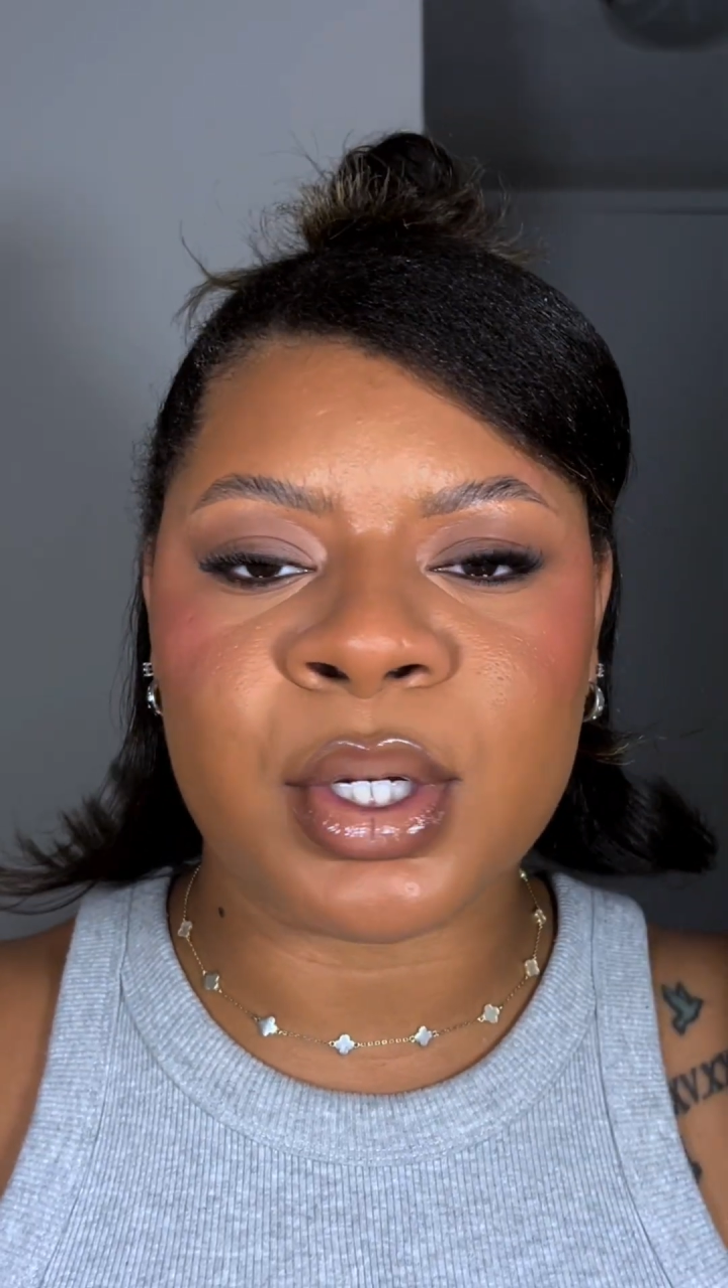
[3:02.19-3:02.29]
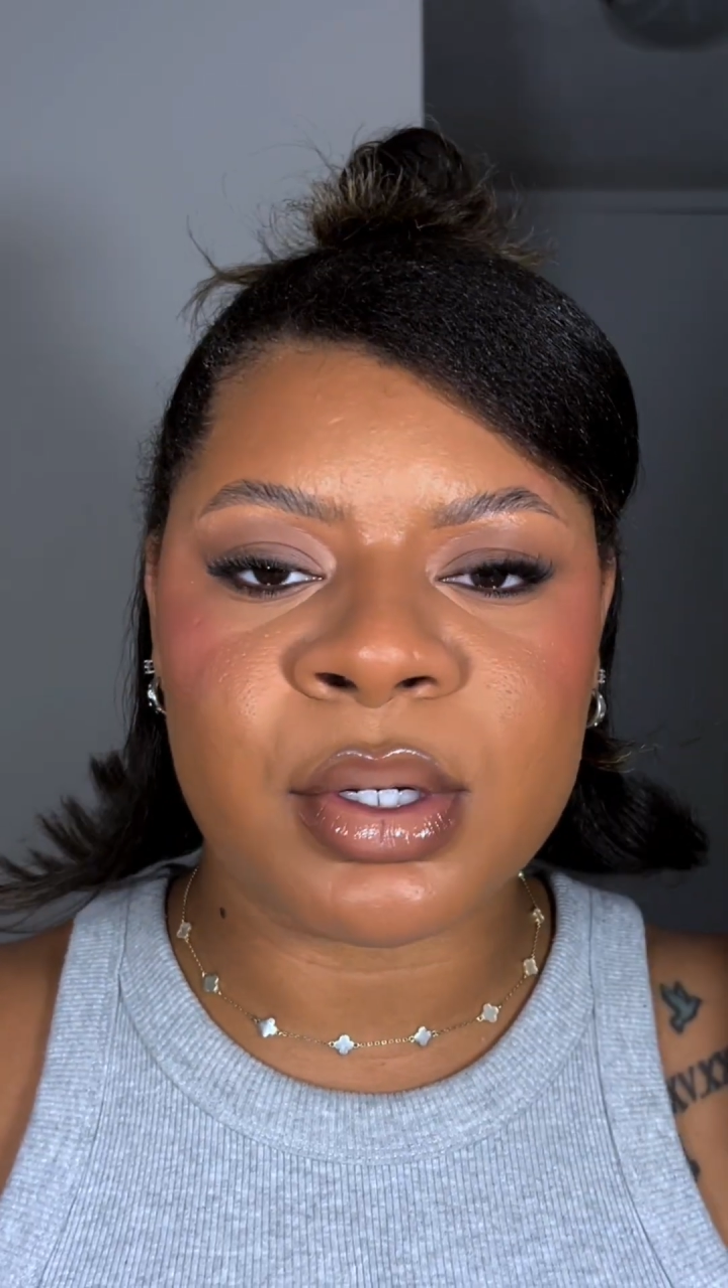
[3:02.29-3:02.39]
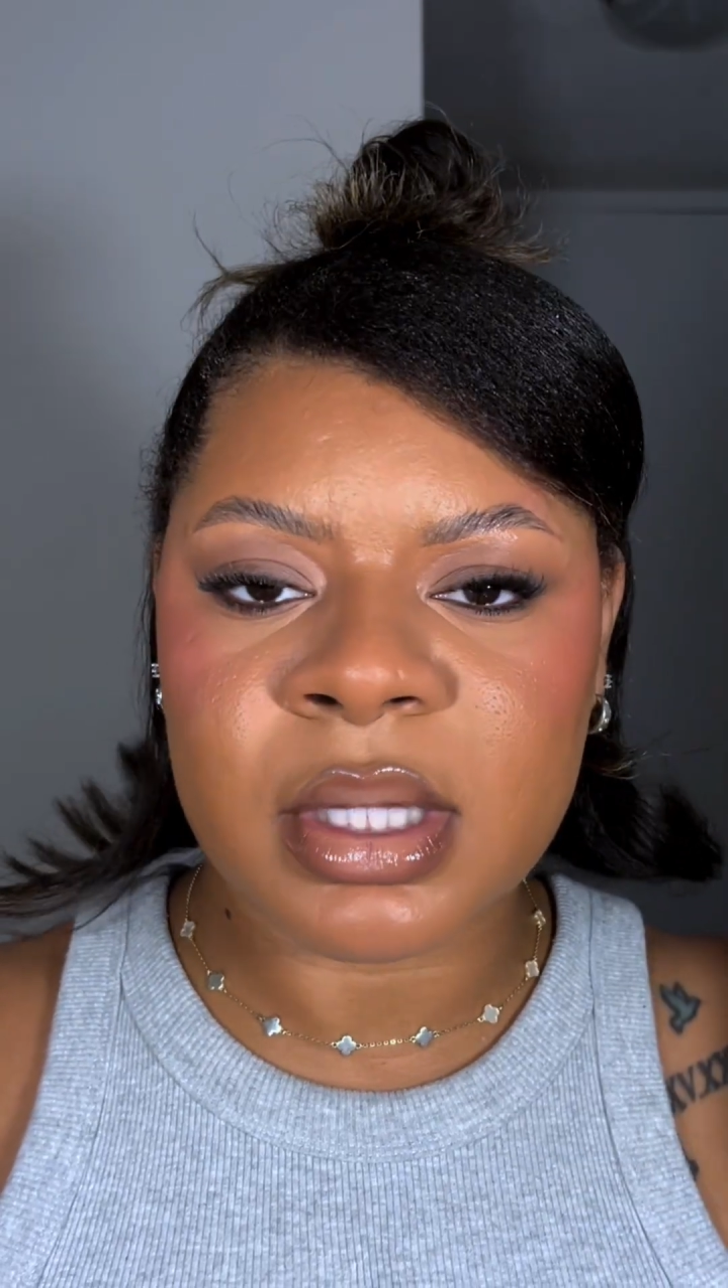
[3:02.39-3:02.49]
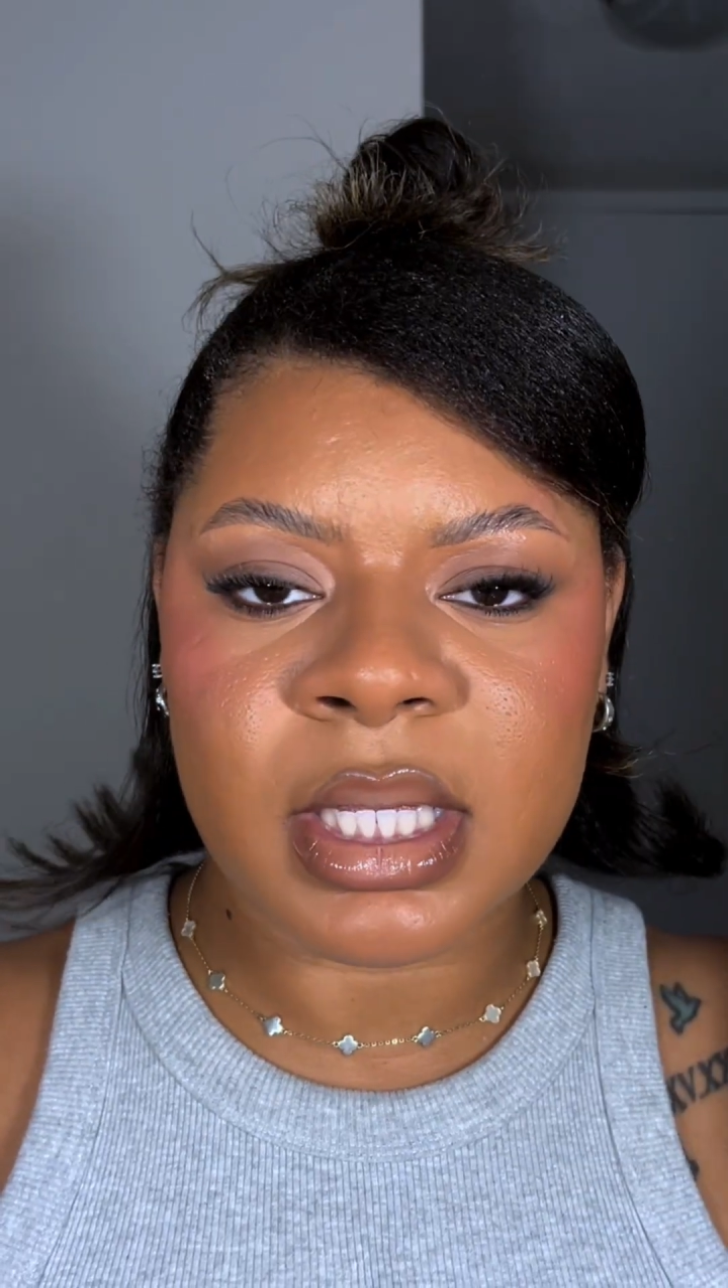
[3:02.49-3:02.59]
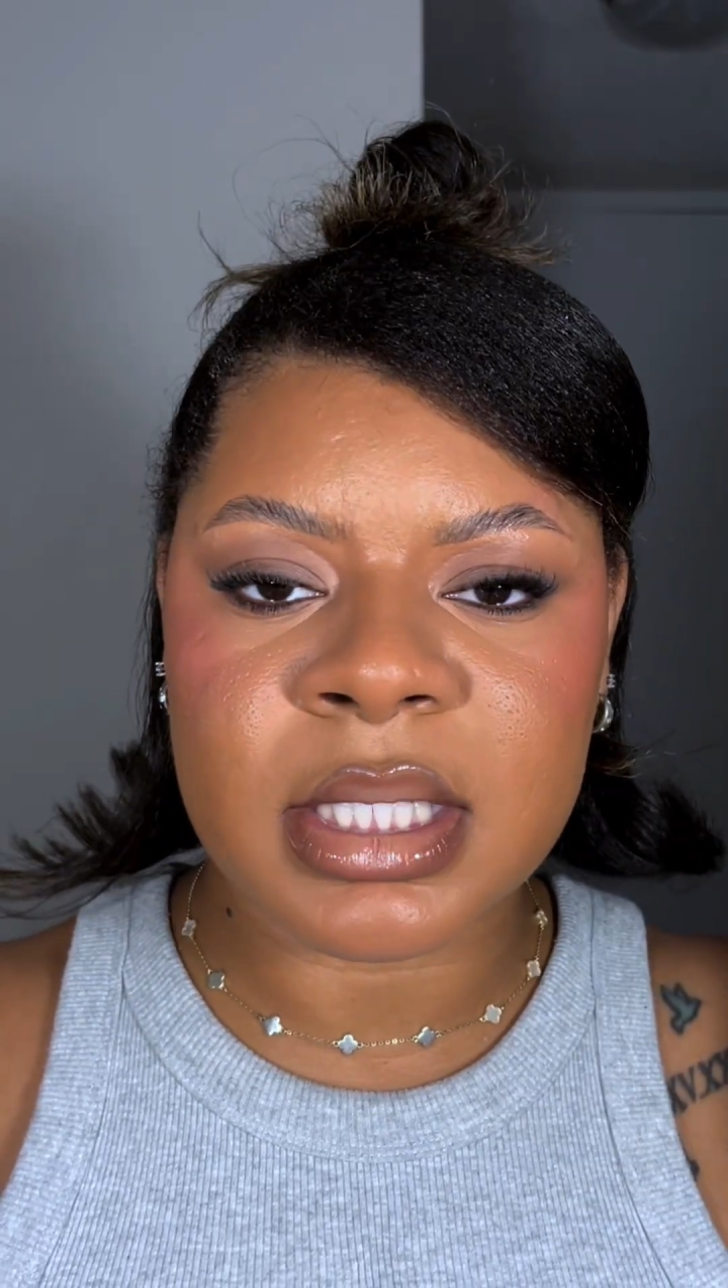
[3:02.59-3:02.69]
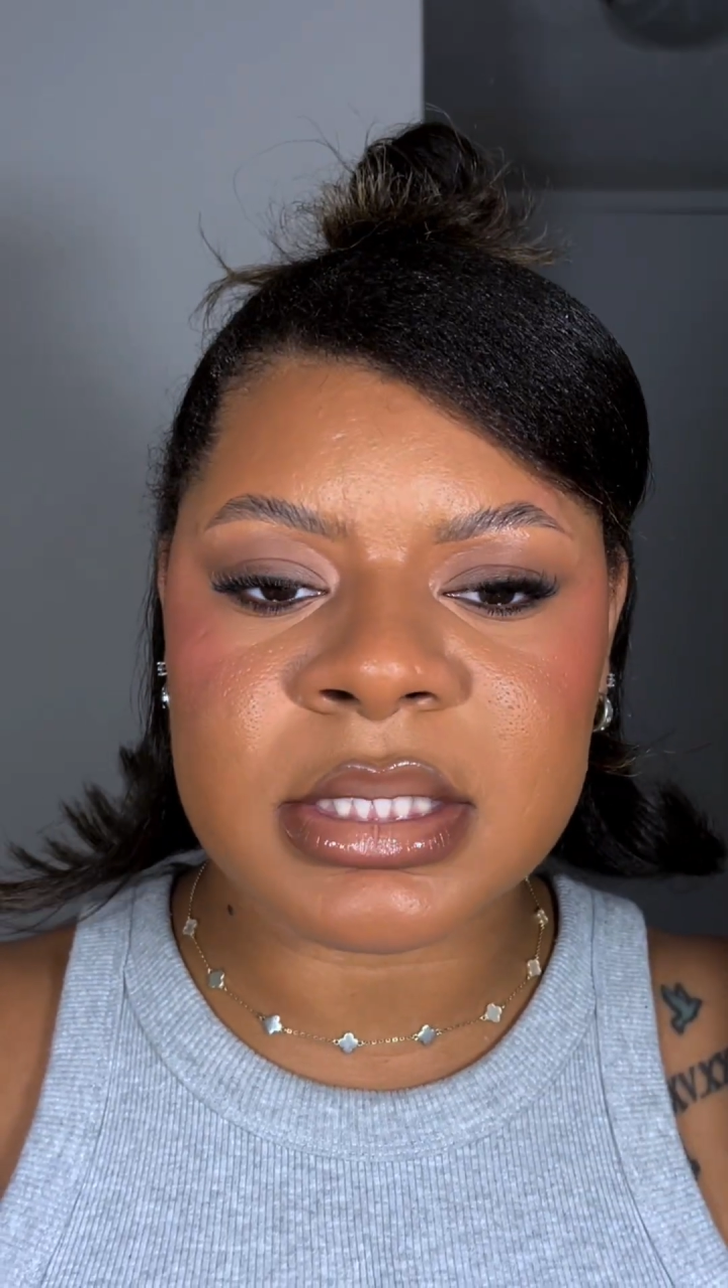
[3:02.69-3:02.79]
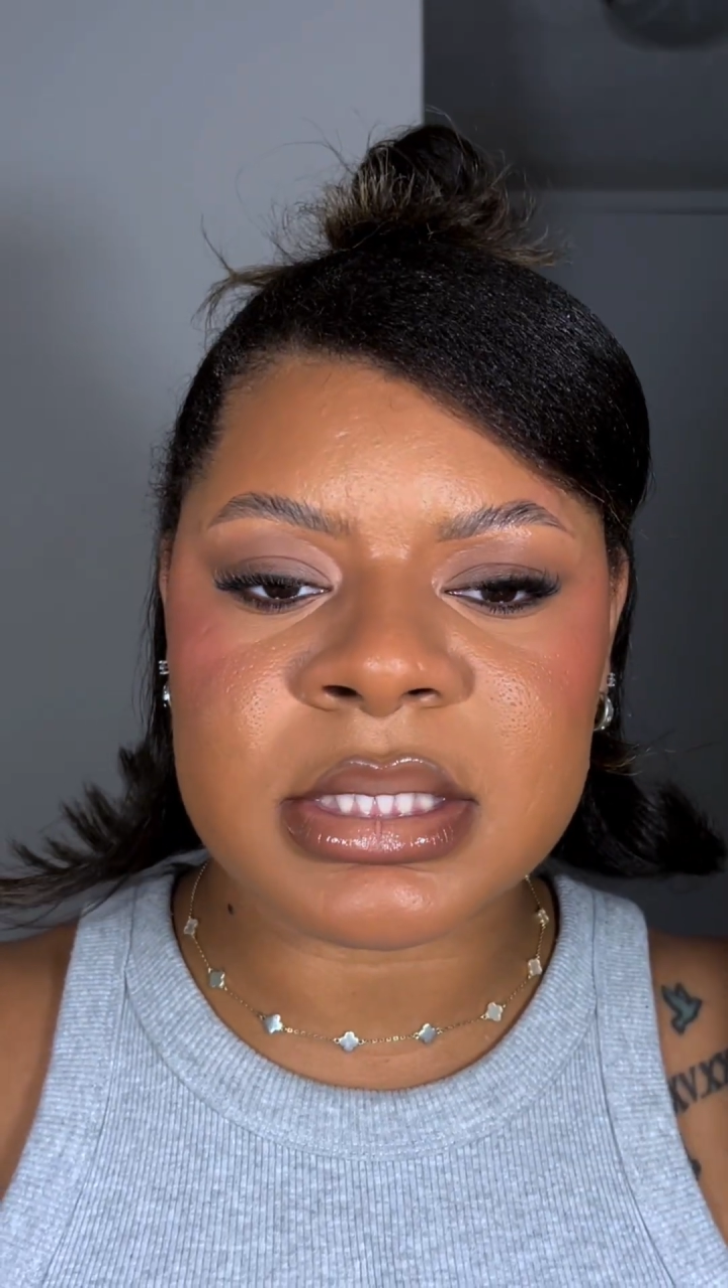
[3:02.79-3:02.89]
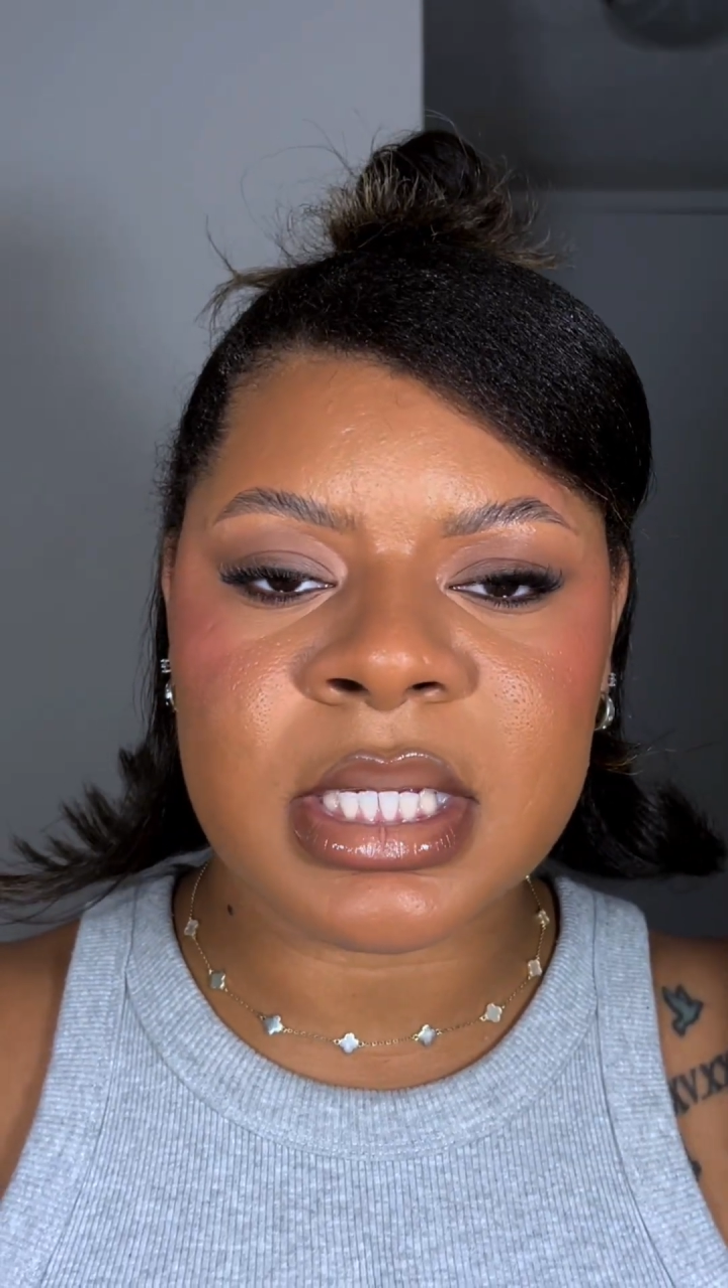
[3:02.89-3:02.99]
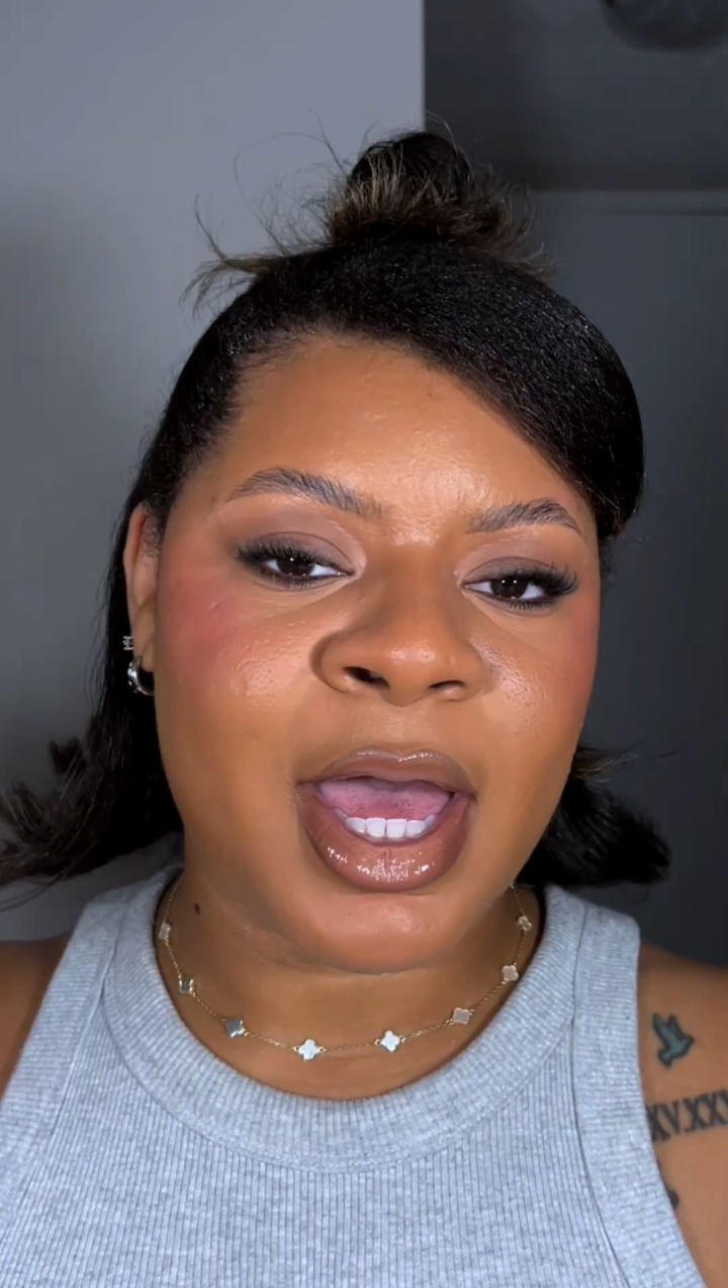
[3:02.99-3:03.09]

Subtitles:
girlies.